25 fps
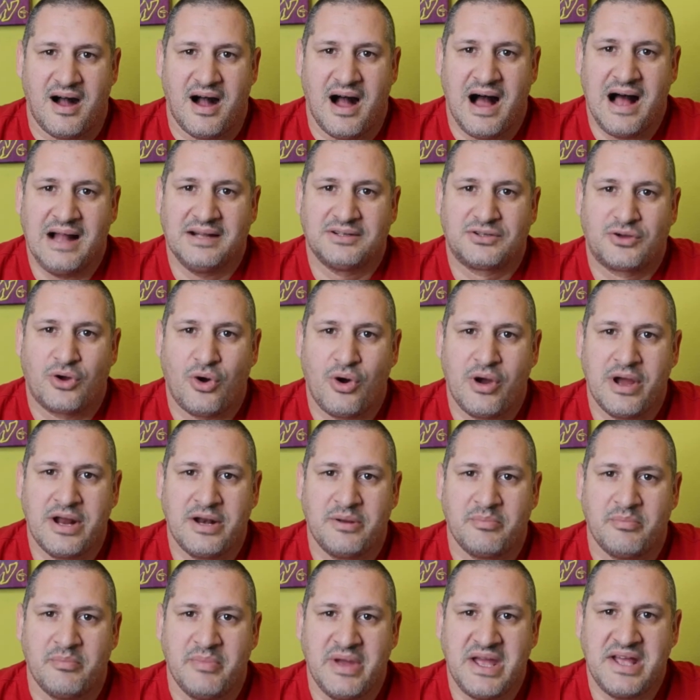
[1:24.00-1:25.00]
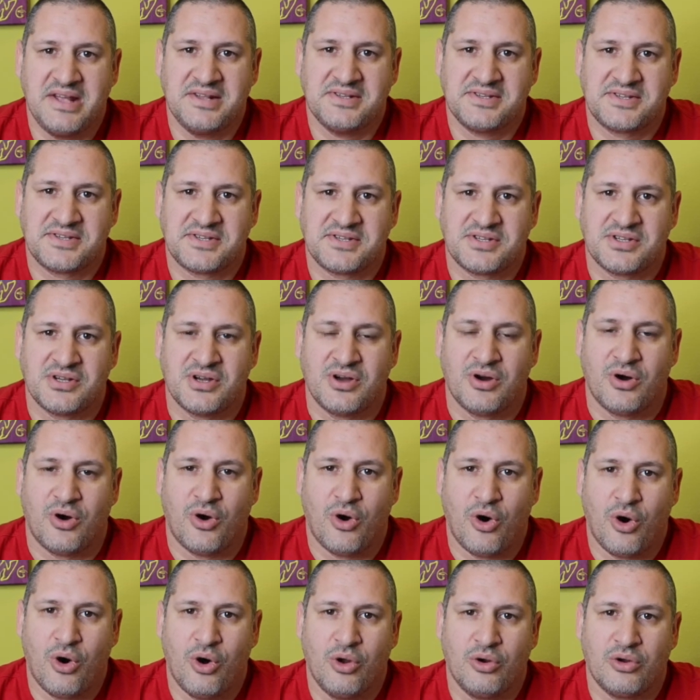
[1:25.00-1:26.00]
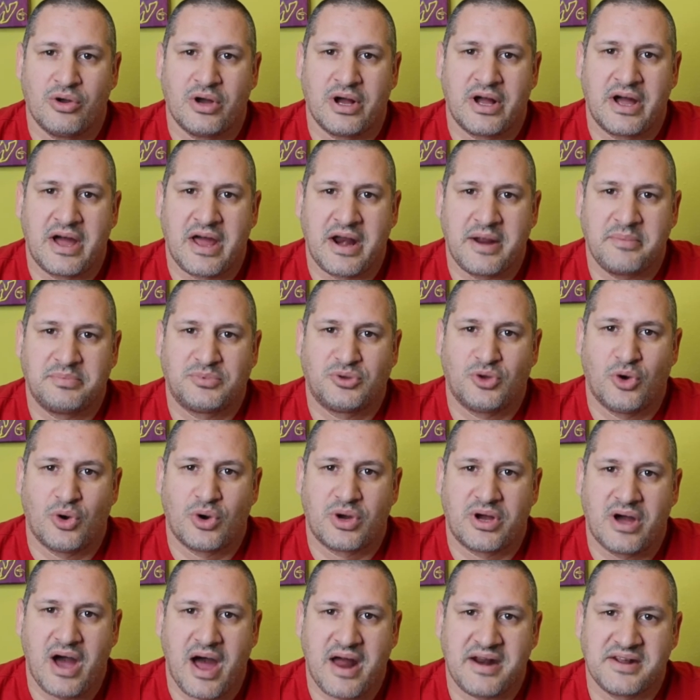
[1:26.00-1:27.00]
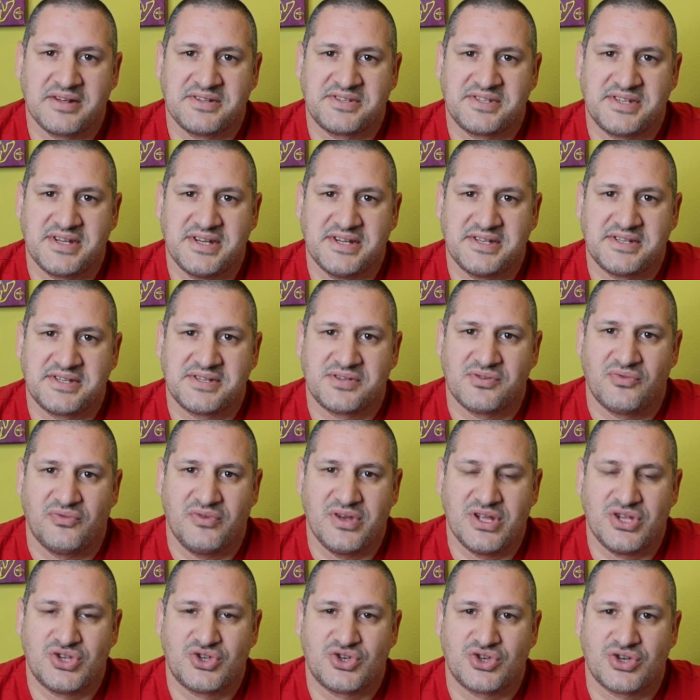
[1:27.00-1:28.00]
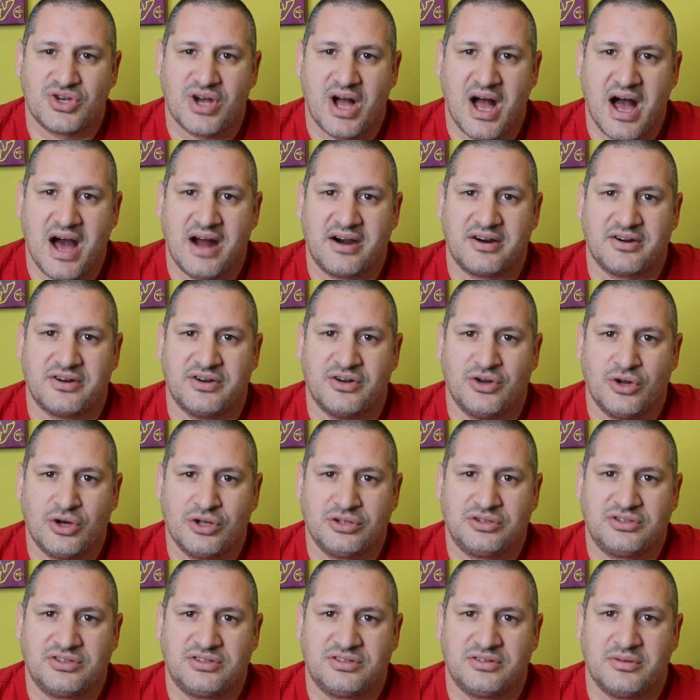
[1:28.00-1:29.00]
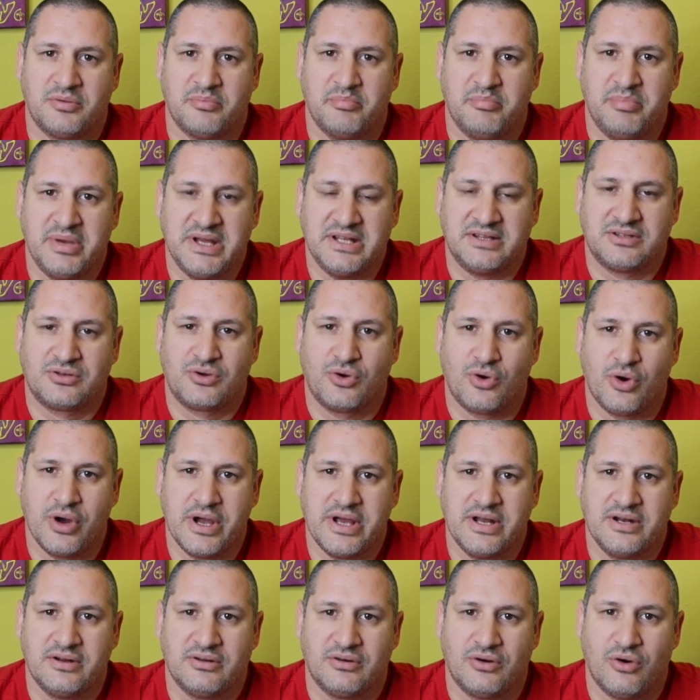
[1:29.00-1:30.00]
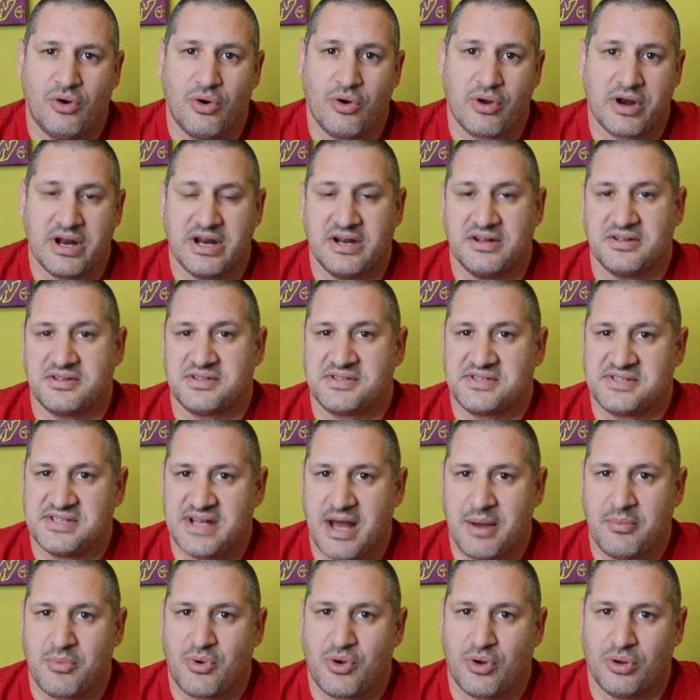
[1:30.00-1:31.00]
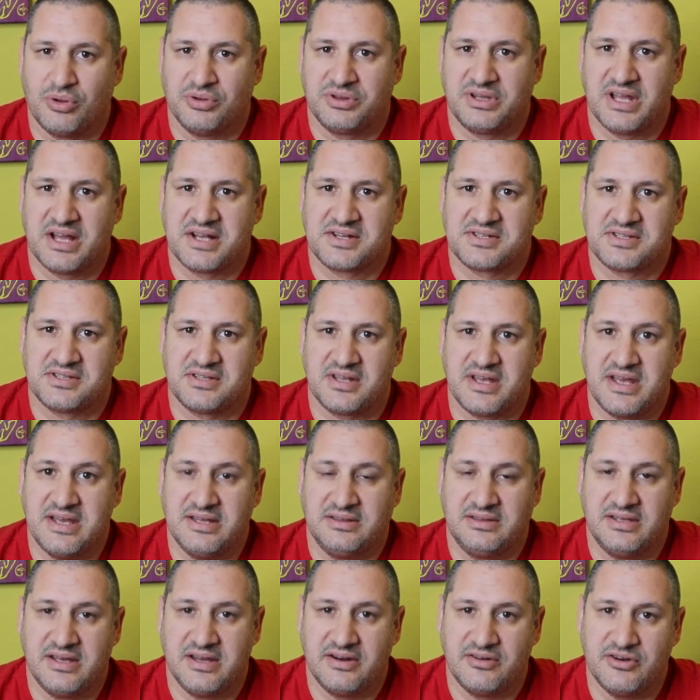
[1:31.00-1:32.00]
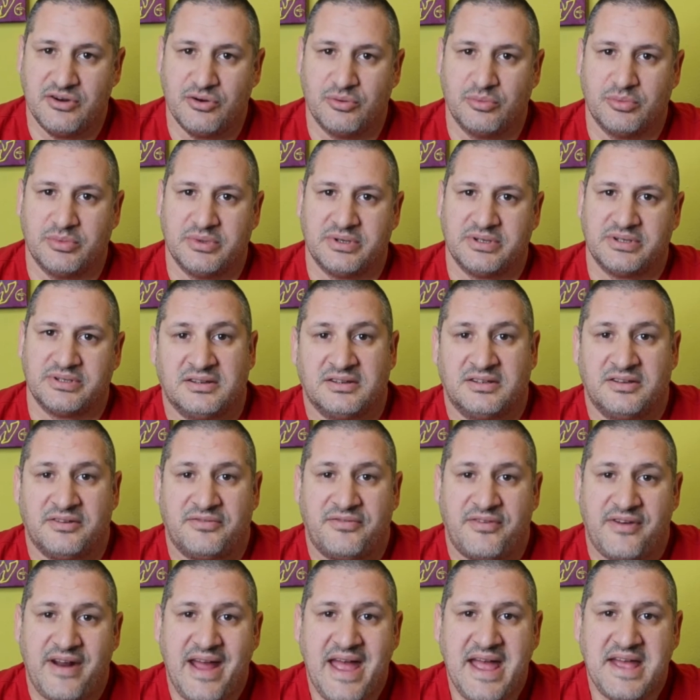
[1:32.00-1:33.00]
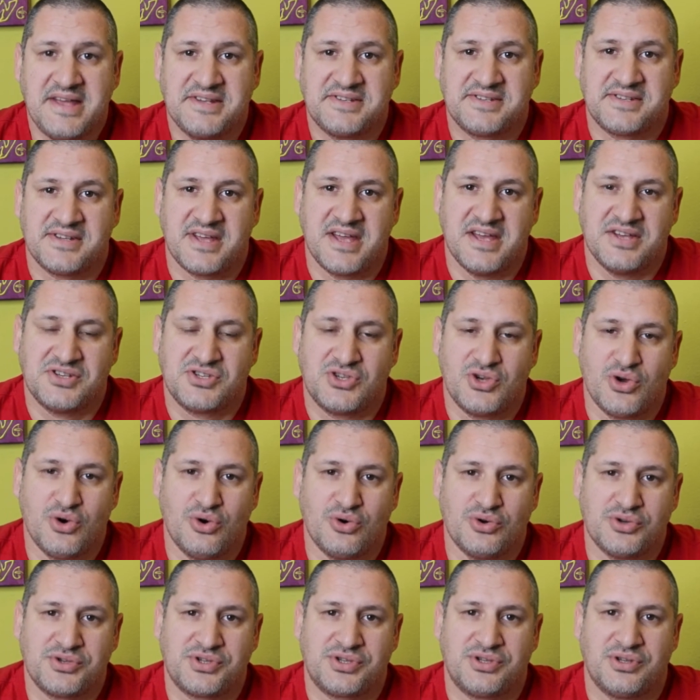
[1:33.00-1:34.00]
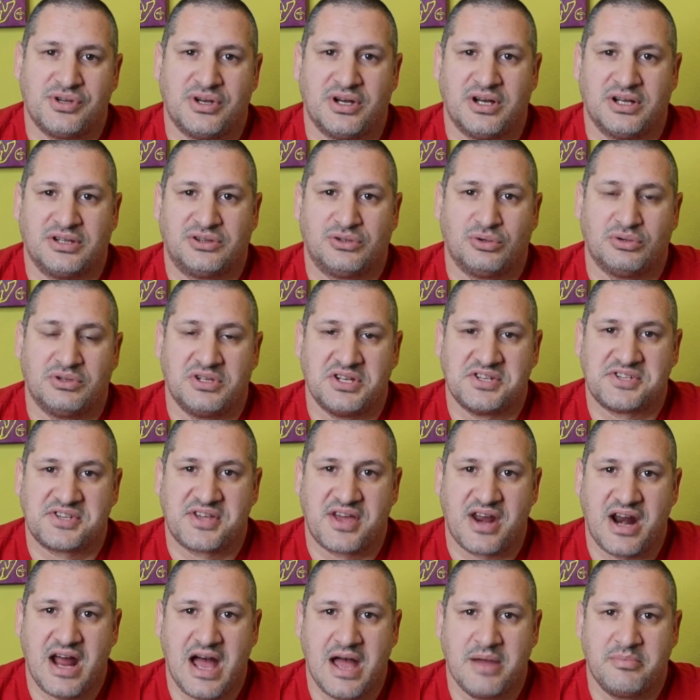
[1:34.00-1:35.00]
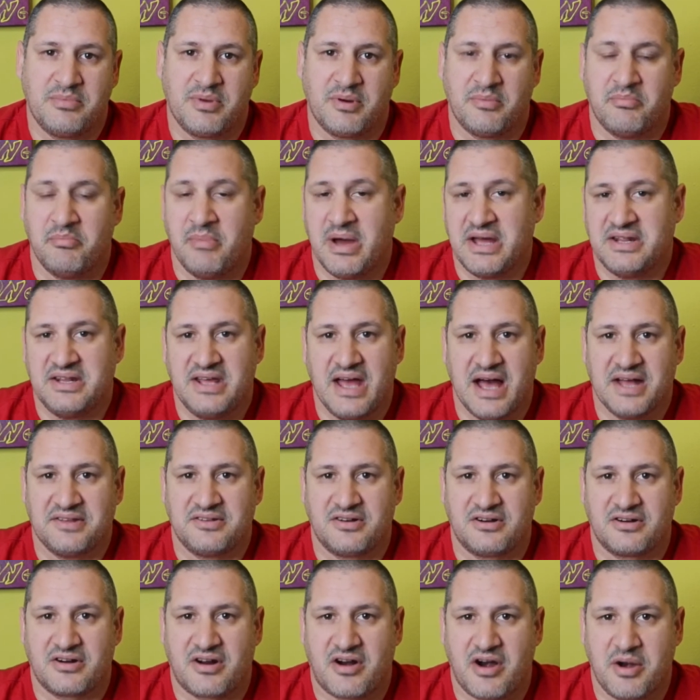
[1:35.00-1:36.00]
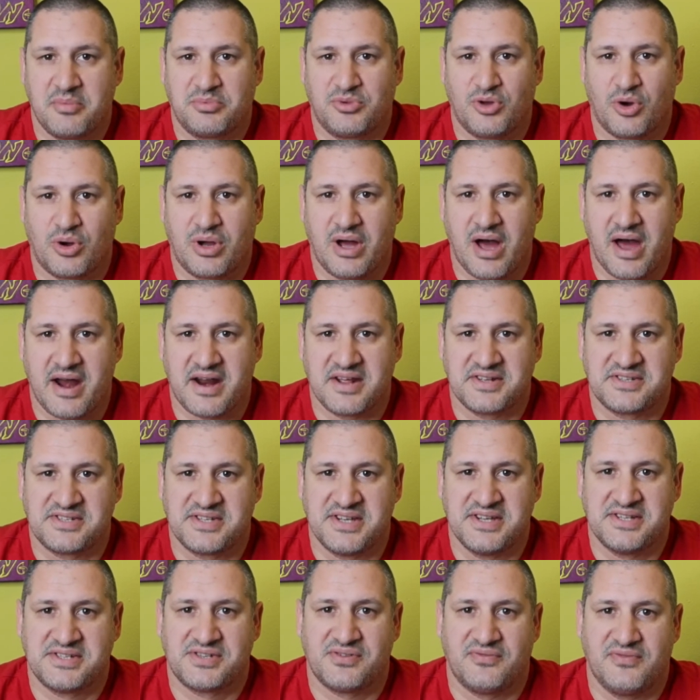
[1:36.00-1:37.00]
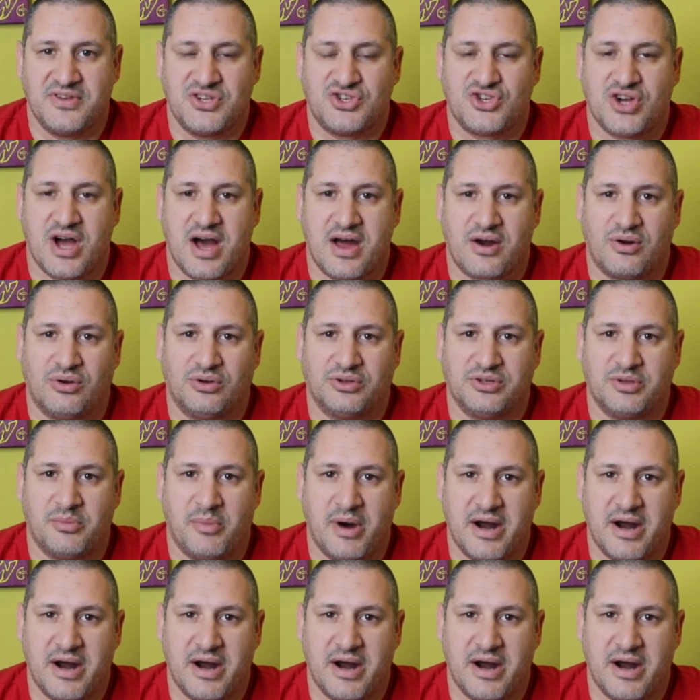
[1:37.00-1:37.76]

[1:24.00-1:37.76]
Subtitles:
Altcoin means all cryptocurrencies which are not Bitcoin or in some context Ethereum. The phrase is used to describe many other cryptocurrencies which are on the